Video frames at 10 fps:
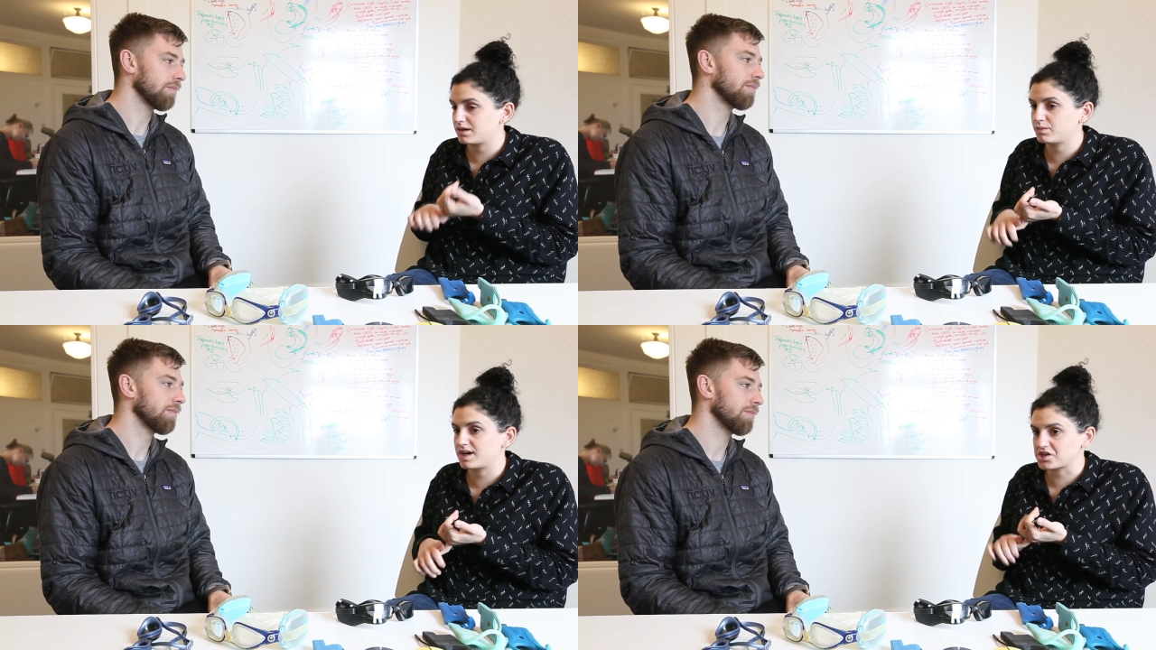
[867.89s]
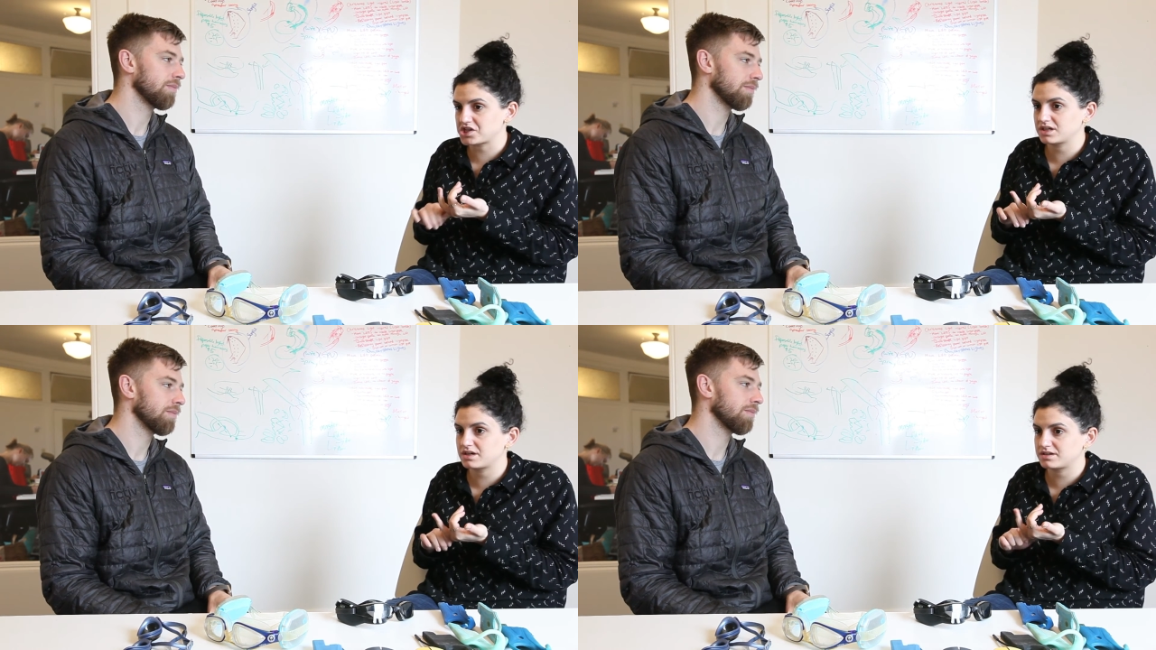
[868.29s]
Speaker 1: and we
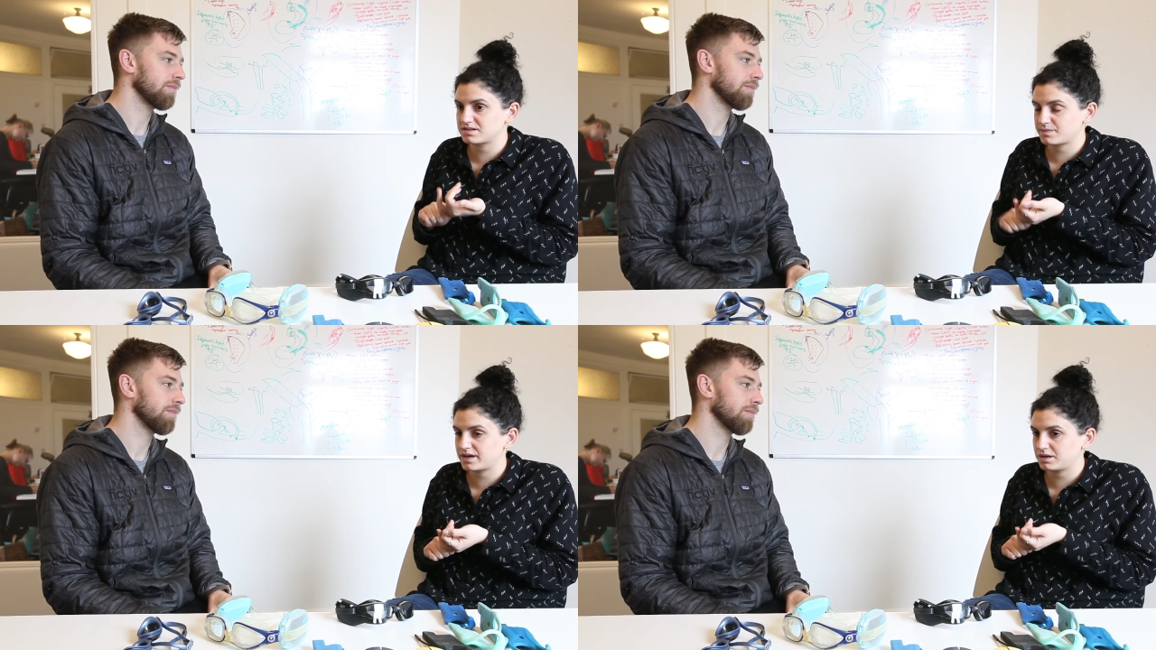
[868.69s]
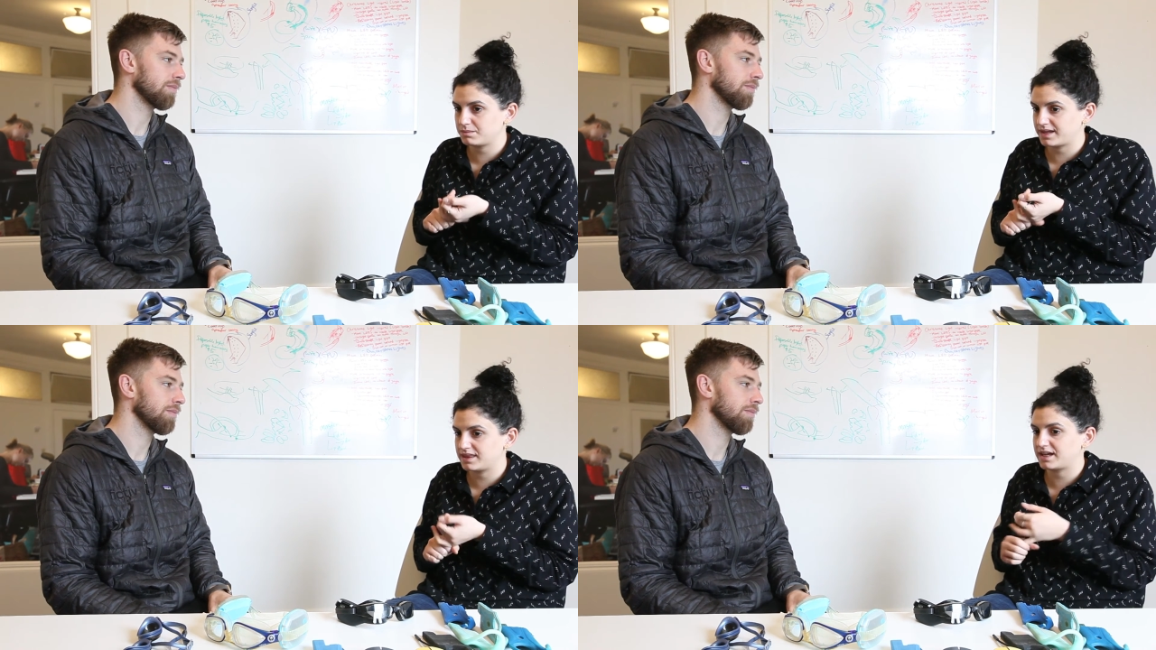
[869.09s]
actually got inspired
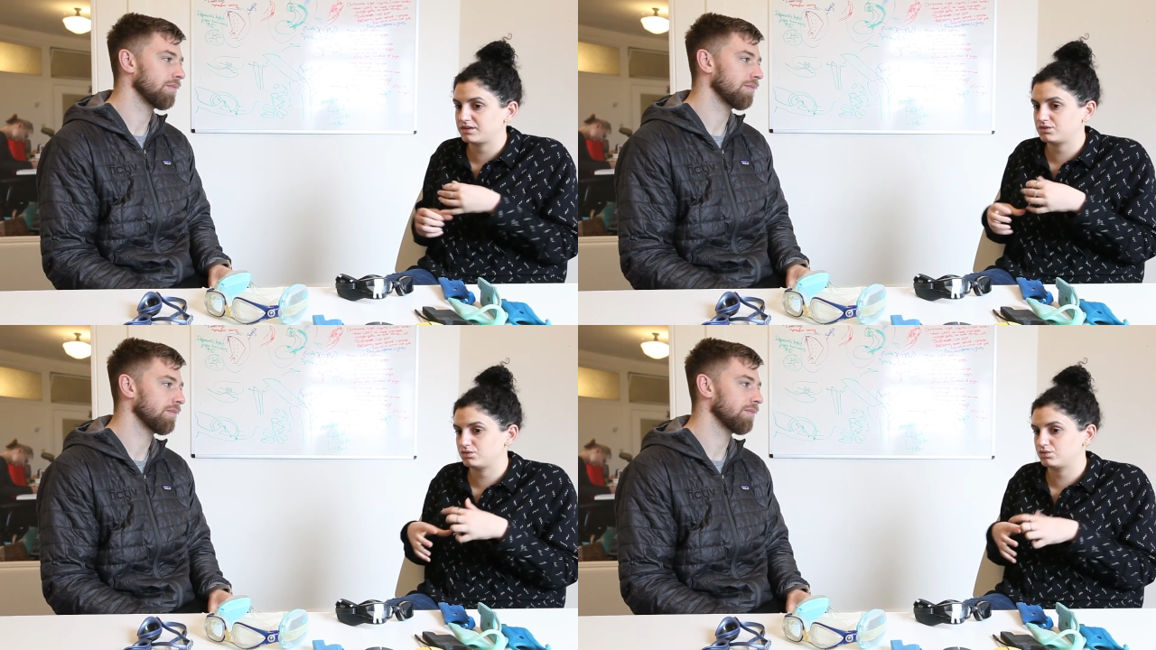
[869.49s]
by that to